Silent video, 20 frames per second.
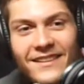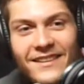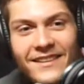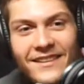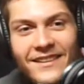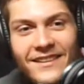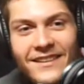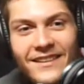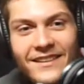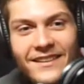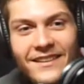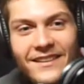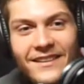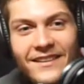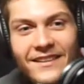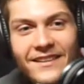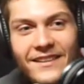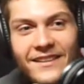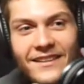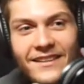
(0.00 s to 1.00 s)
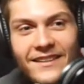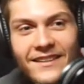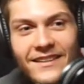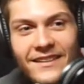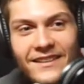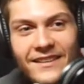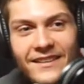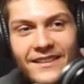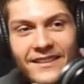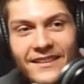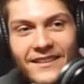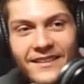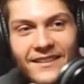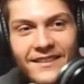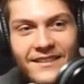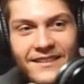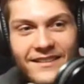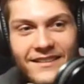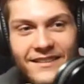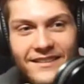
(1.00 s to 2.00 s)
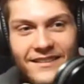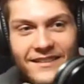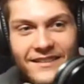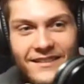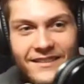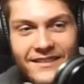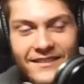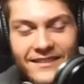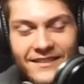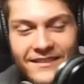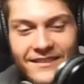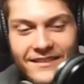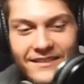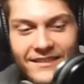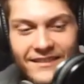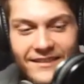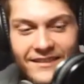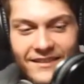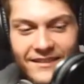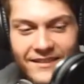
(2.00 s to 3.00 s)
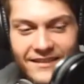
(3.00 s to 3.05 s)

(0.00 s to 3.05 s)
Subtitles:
This person isn't speaking.